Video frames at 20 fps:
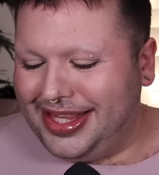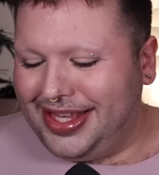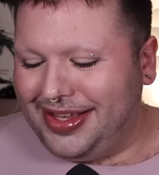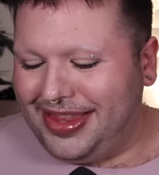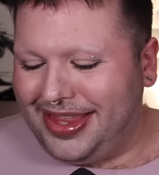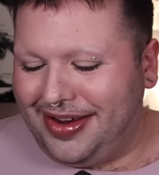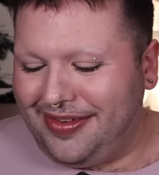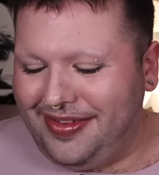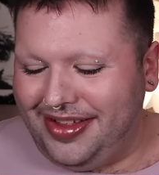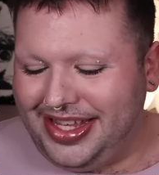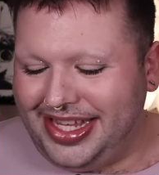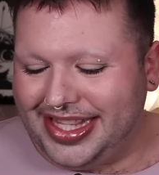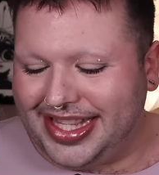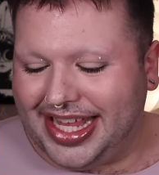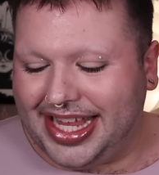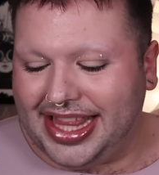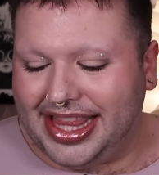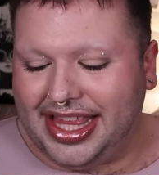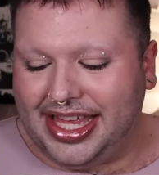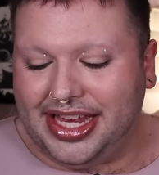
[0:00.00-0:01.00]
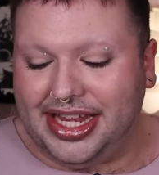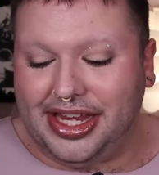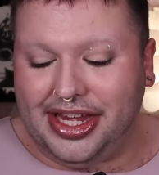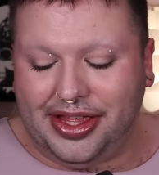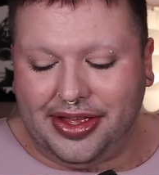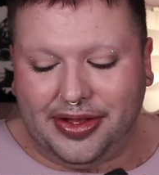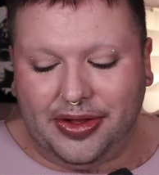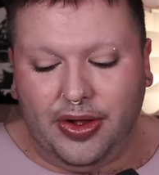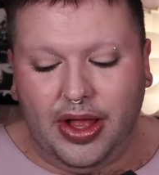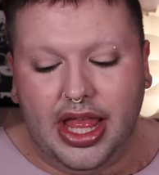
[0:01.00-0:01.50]
so they're releasing the
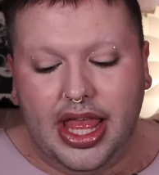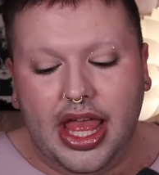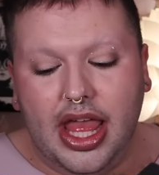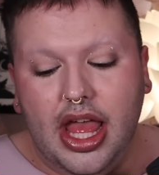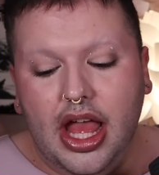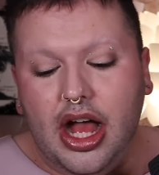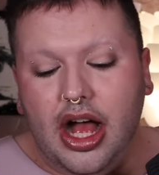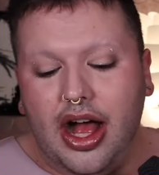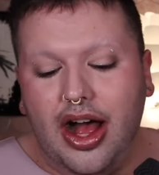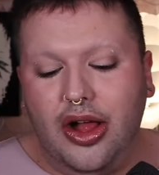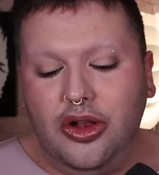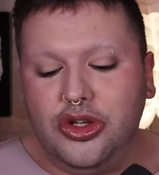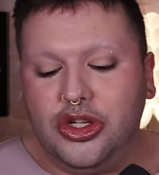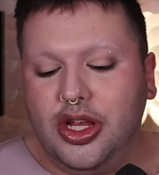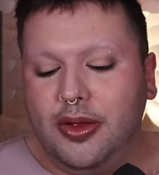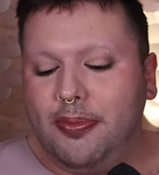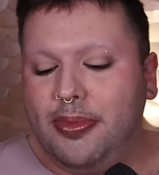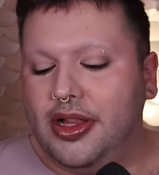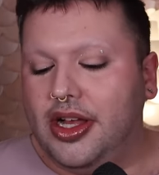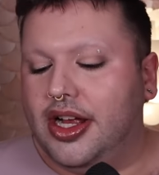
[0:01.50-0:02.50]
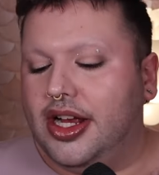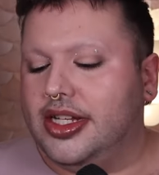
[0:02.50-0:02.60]
new Ultra Blur